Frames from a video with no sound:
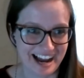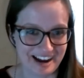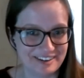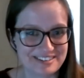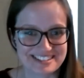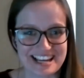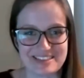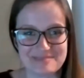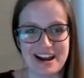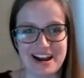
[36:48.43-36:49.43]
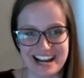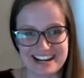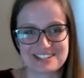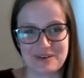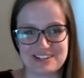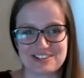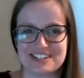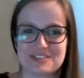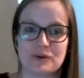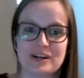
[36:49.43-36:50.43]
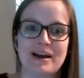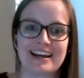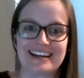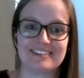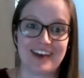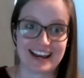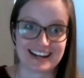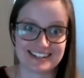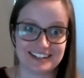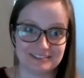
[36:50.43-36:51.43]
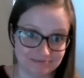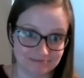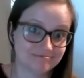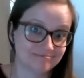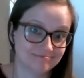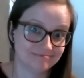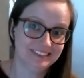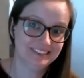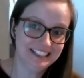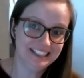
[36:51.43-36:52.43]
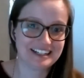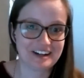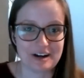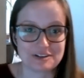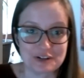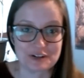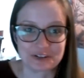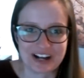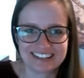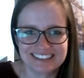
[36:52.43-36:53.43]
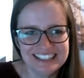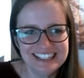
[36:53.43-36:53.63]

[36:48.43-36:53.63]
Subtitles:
I'll say that my next question is, when am I going to get a vaccine? Controversial or not.